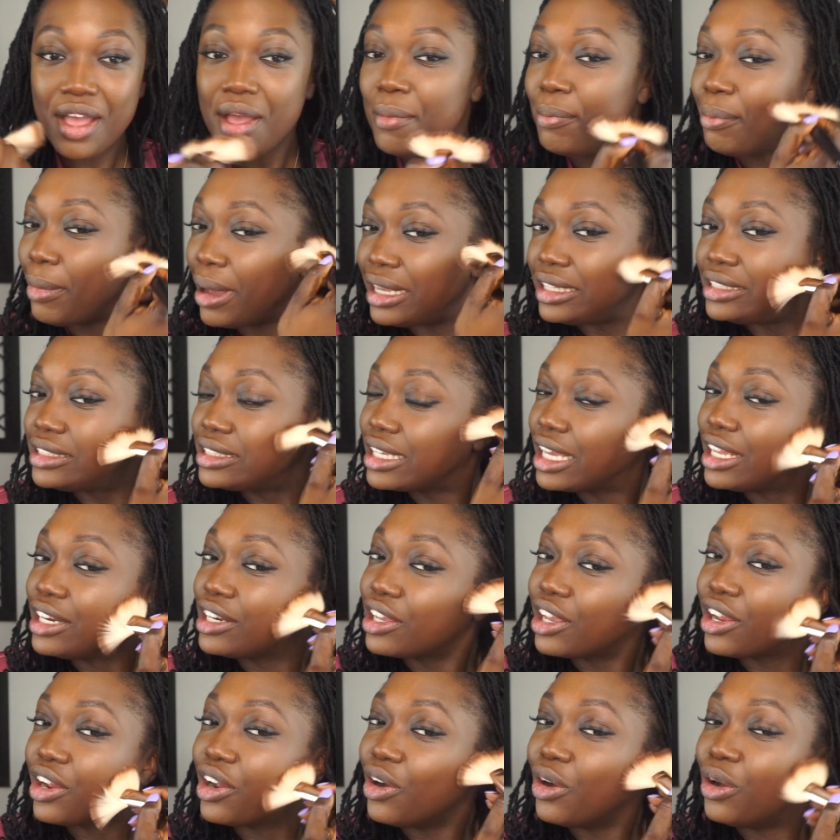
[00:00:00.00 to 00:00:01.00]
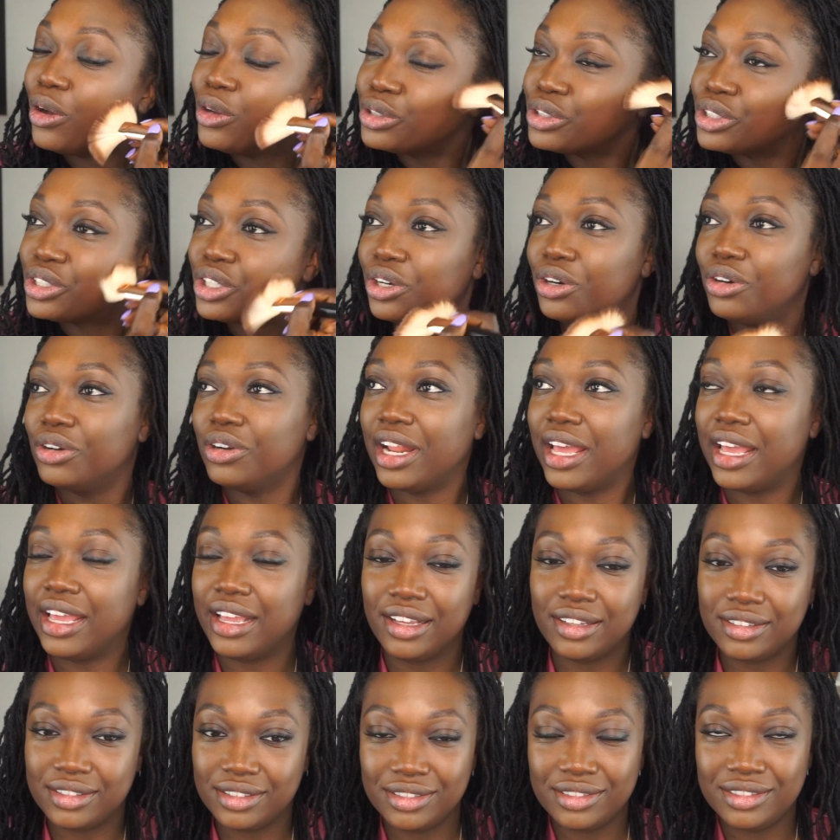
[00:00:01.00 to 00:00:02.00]
My skincare also
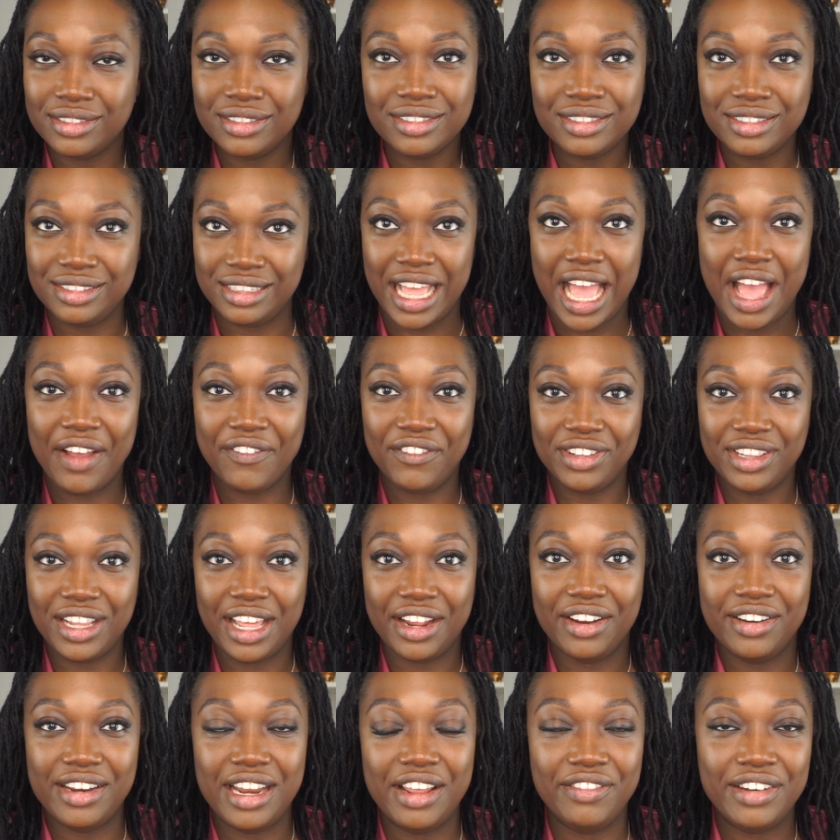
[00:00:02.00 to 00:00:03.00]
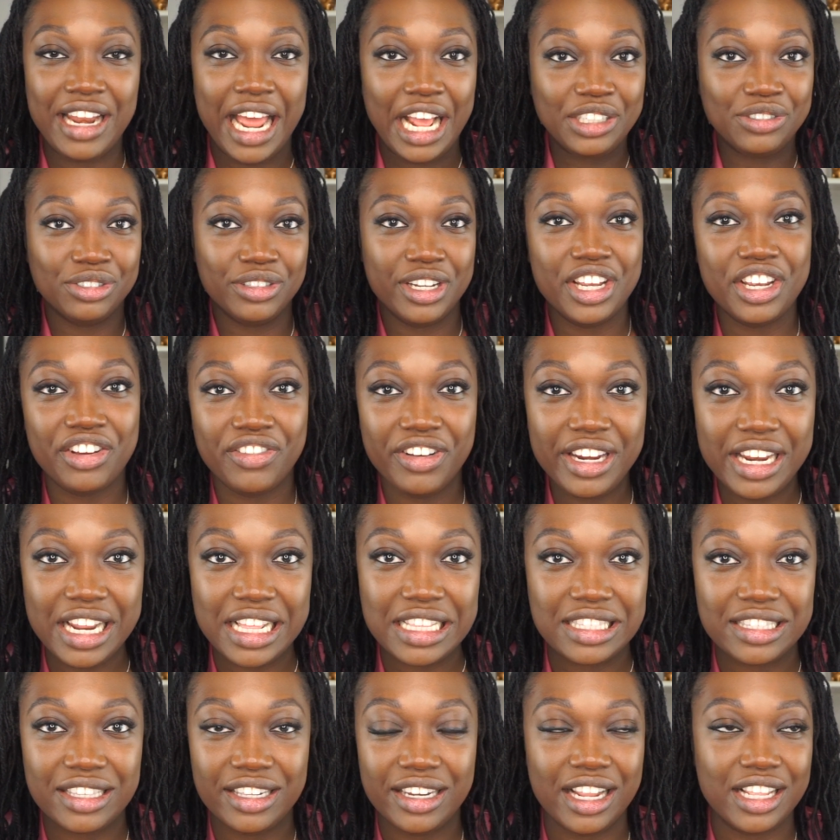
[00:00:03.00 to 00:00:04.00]
like have a lot of natural
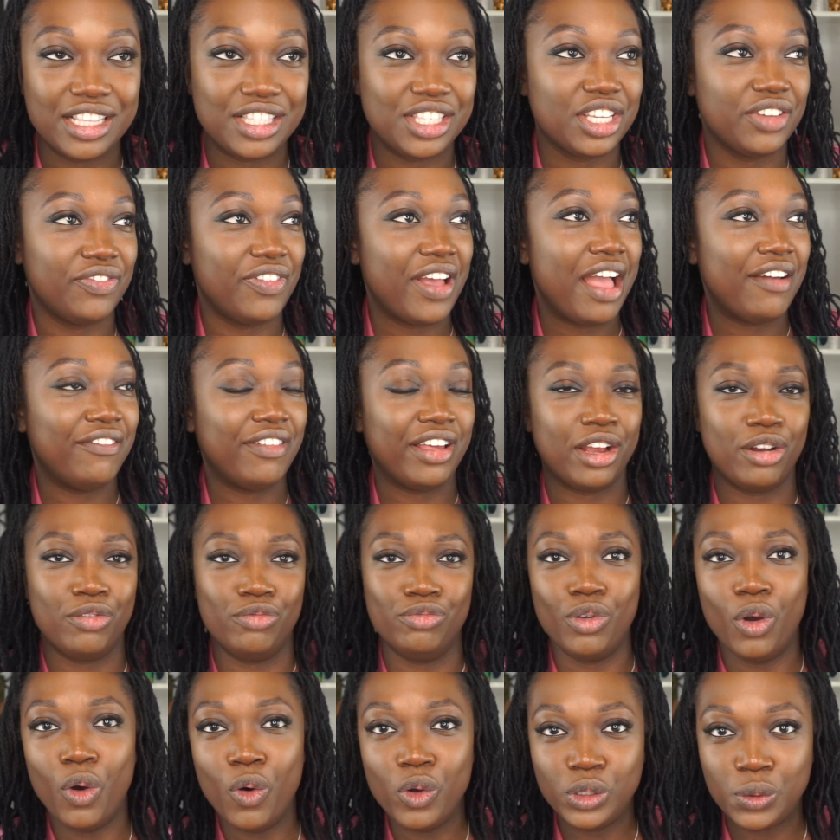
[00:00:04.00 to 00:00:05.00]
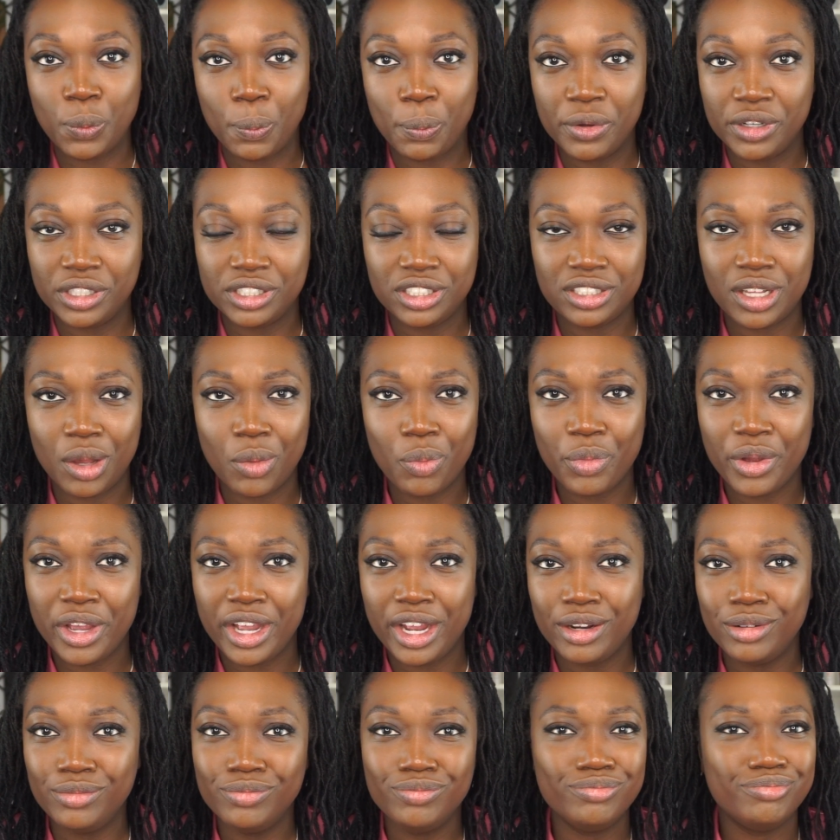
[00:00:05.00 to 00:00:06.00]
ingredients in it. So if I have like a rose bush
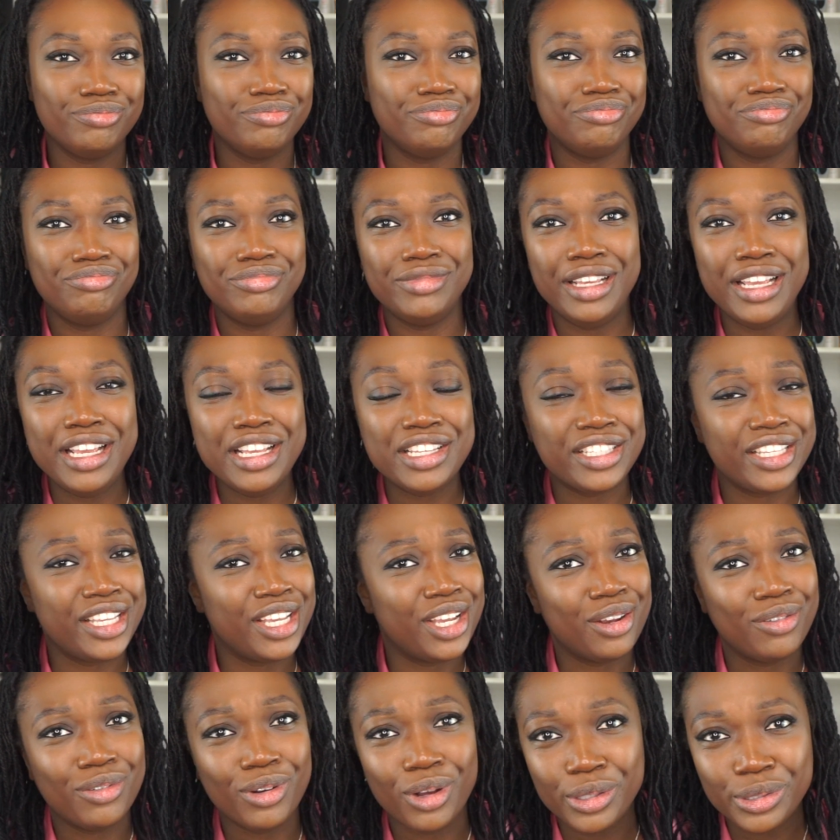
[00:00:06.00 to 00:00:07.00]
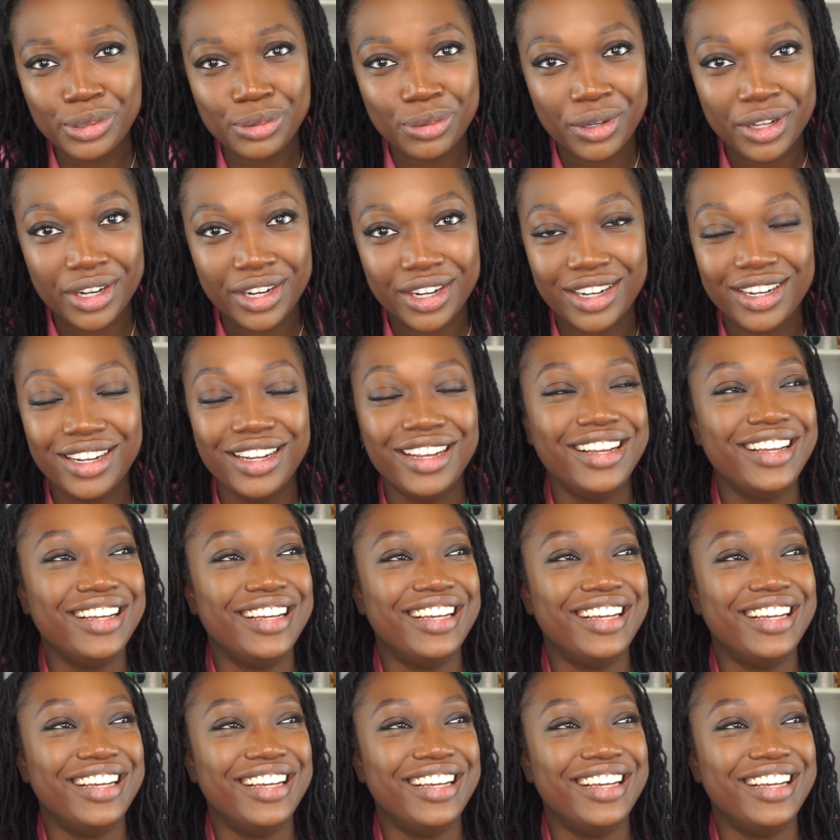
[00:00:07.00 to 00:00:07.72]
somewhere, easy, rose water.